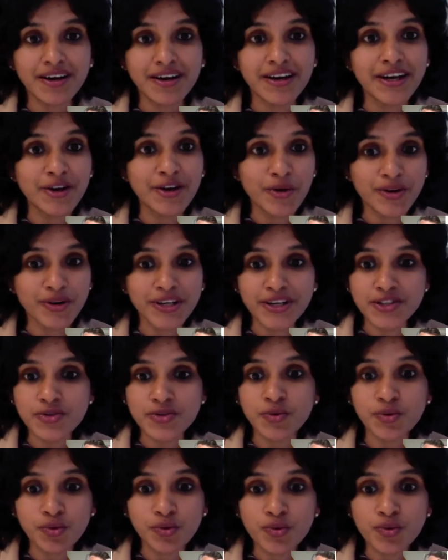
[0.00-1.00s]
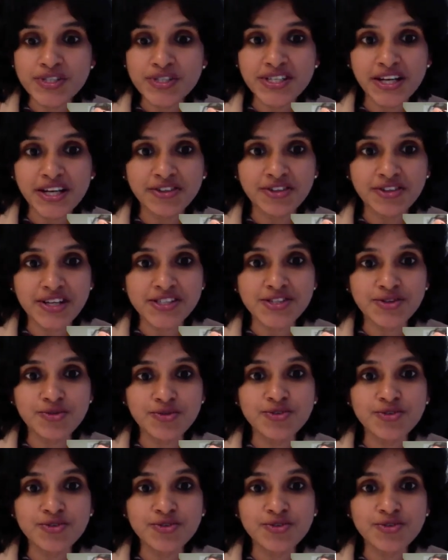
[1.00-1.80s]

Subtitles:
according to who is addressed to,